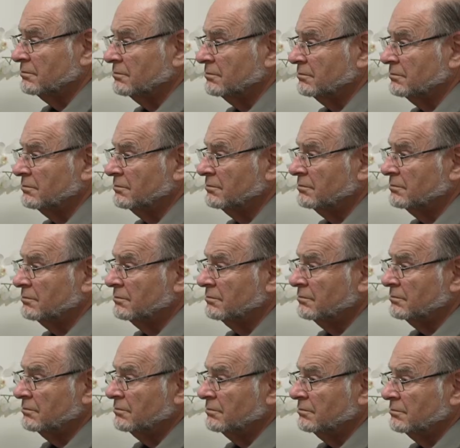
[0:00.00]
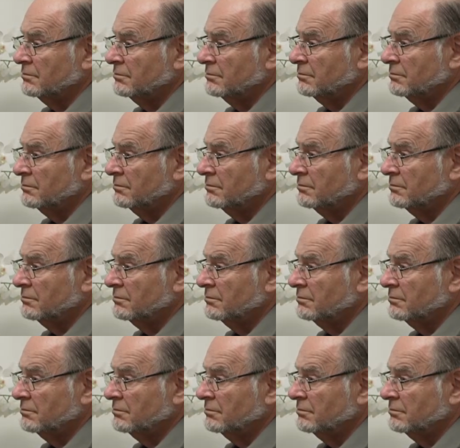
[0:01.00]

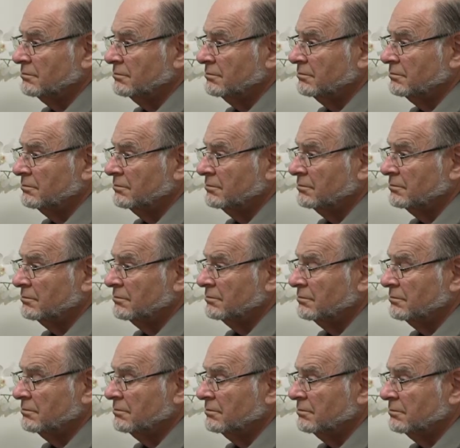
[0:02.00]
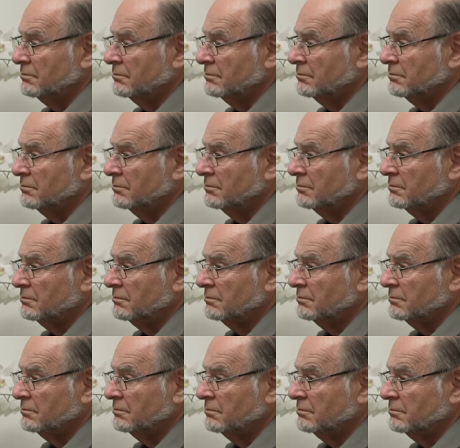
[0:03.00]

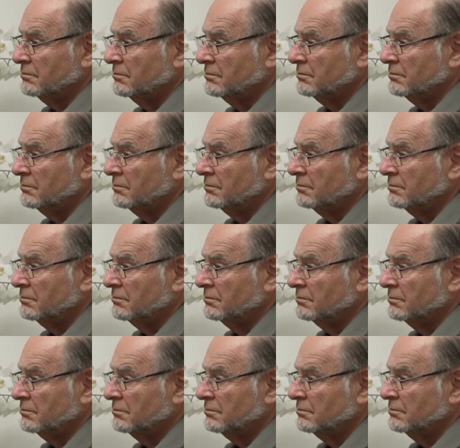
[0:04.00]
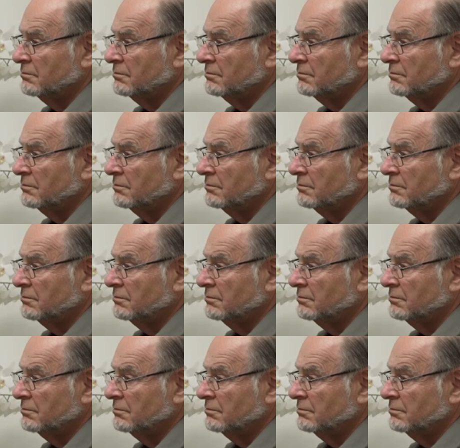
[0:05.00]
No words are spoken by the person on screen.